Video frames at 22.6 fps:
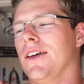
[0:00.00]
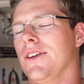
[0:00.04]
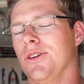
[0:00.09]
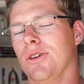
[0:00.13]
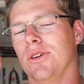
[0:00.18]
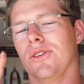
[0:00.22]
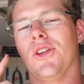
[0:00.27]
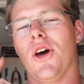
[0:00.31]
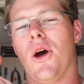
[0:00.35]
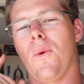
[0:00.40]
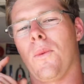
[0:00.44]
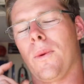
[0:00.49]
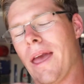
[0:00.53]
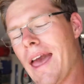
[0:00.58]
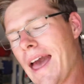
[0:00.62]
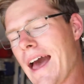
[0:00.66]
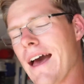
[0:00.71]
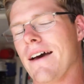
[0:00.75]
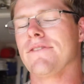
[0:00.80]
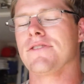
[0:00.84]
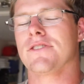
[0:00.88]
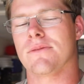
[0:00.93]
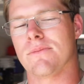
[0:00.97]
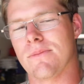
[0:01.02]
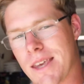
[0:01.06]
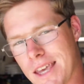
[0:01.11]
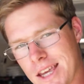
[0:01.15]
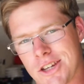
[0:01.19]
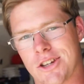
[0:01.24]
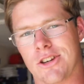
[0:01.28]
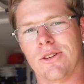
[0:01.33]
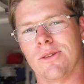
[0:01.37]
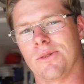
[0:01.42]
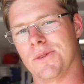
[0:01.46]
you'll know we have some
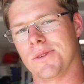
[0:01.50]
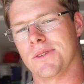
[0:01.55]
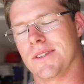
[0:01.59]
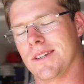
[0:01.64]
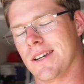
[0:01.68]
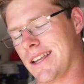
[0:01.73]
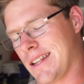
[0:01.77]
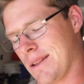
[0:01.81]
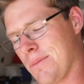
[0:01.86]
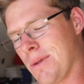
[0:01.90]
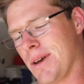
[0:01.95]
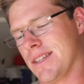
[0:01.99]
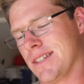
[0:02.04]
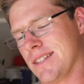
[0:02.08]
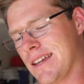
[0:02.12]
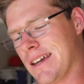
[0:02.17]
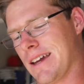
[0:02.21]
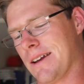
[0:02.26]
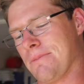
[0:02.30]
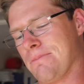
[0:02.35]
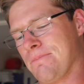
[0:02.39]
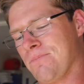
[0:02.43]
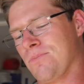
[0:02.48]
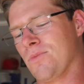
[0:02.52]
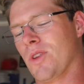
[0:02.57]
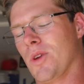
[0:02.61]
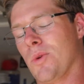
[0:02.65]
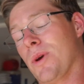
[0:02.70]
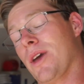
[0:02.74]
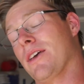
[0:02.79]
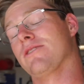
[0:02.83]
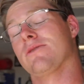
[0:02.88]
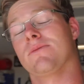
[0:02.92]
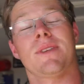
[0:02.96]
issues in the Mustang.
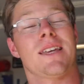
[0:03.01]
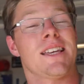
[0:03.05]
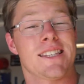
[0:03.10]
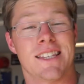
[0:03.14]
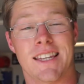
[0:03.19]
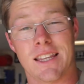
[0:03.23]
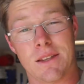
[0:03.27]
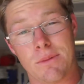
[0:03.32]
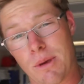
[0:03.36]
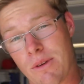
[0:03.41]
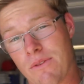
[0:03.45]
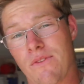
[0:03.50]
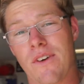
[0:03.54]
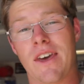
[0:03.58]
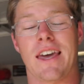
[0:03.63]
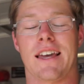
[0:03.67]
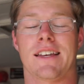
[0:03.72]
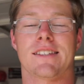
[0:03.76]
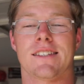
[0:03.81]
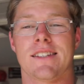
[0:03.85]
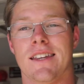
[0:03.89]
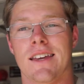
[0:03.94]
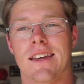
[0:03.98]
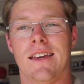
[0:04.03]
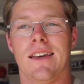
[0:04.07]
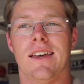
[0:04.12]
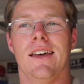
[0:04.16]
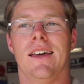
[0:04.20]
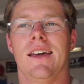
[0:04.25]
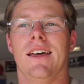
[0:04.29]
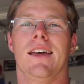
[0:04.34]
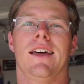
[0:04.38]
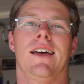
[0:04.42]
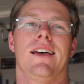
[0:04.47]
We have some things that need to be fixed.
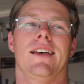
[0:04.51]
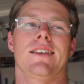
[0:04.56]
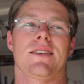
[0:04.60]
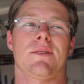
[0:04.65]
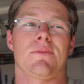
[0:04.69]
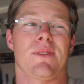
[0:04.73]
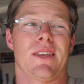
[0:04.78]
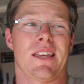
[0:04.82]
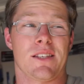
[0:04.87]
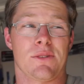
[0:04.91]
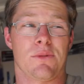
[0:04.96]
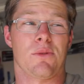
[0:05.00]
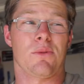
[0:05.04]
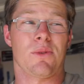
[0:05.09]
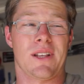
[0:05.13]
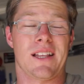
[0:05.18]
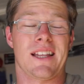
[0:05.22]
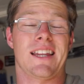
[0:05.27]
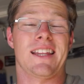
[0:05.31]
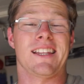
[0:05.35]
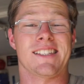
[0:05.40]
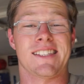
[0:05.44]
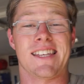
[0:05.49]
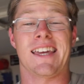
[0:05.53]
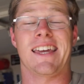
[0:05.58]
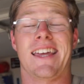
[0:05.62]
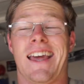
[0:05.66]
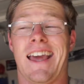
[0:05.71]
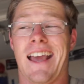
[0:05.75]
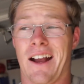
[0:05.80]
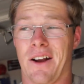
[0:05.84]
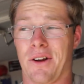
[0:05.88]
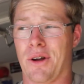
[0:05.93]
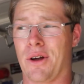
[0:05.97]
Some things we really need to take
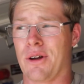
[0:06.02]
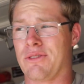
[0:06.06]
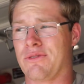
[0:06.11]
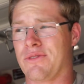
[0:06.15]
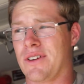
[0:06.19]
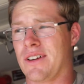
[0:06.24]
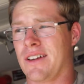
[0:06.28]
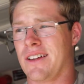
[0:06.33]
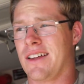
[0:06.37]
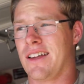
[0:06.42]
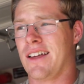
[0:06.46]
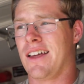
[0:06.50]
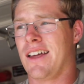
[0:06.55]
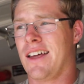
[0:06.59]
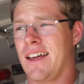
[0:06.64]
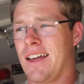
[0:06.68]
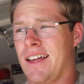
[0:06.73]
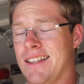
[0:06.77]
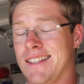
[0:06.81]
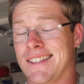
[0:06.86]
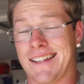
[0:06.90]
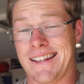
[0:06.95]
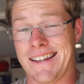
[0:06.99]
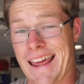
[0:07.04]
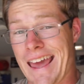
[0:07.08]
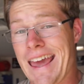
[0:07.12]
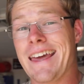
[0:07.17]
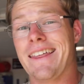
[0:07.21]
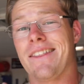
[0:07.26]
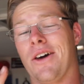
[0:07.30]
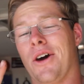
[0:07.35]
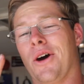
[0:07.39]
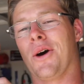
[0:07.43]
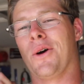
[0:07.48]
care of.
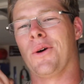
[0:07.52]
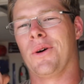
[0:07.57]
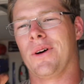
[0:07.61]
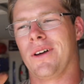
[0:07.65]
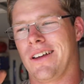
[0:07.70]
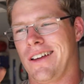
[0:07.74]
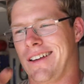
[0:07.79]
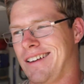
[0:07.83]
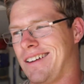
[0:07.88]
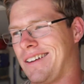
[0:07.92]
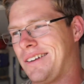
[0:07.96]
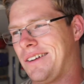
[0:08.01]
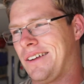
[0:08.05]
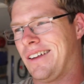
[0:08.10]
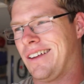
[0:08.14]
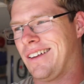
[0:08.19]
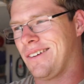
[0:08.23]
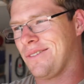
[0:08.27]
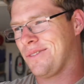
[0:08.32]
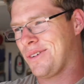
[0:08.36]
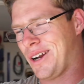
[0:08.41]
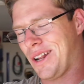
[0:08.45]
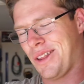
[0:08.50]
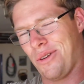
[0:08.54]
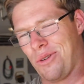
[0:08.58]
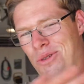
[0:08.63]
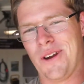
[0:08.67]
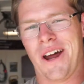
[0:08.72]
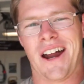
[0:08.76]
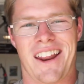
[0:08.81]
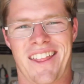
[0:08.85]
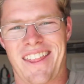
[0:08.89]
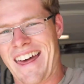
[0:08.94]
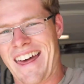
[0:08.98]
Today though, we're gonna do none of